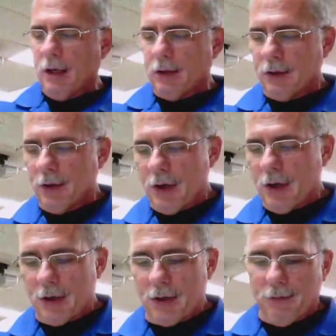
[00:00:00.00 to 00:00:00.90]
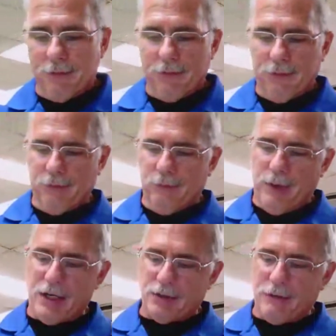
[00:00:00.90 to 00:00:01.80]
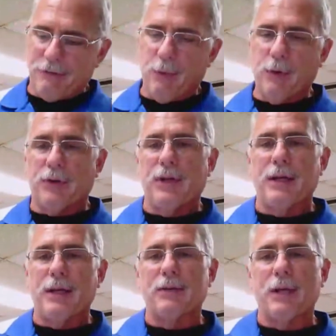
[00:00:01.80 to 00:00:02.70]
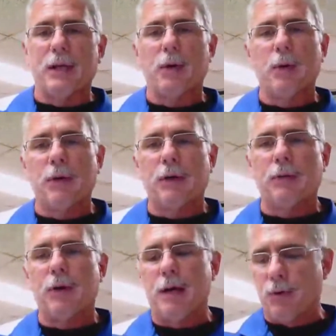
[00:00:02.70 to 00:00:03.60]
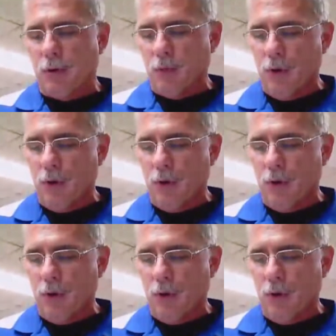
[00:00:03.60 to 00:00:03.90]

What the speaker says: there are basically four things that go in the grade book.